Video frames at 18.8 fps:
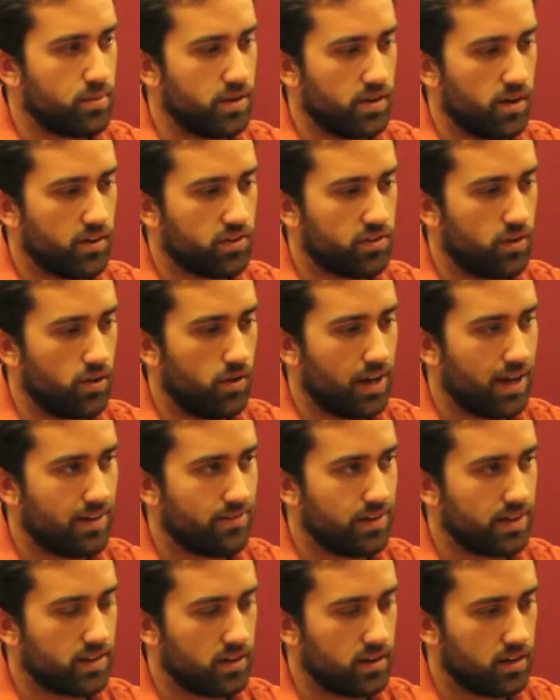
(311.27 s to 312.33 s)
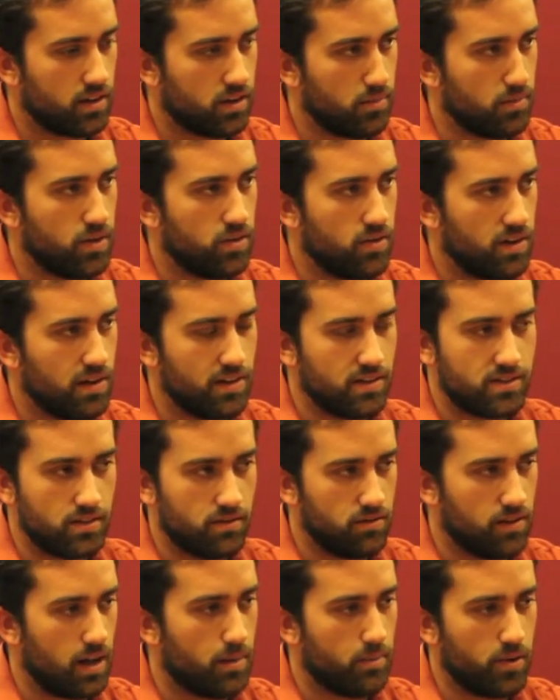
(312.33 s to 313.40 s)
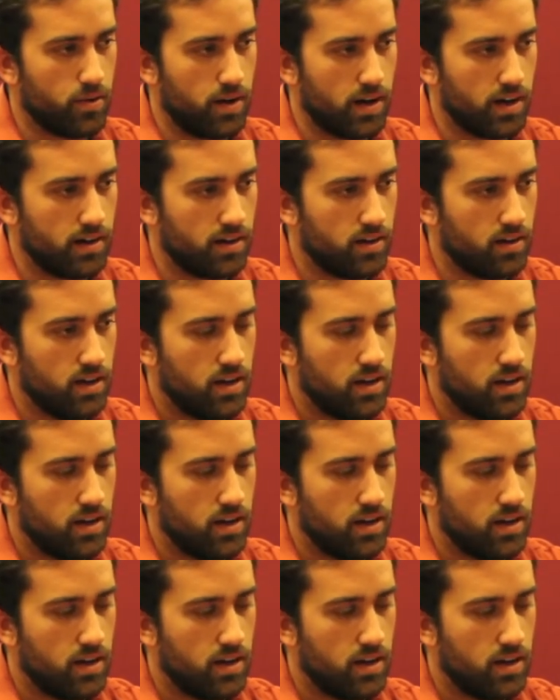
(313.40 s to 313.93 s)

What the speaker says: but also having the communities of La Mirada,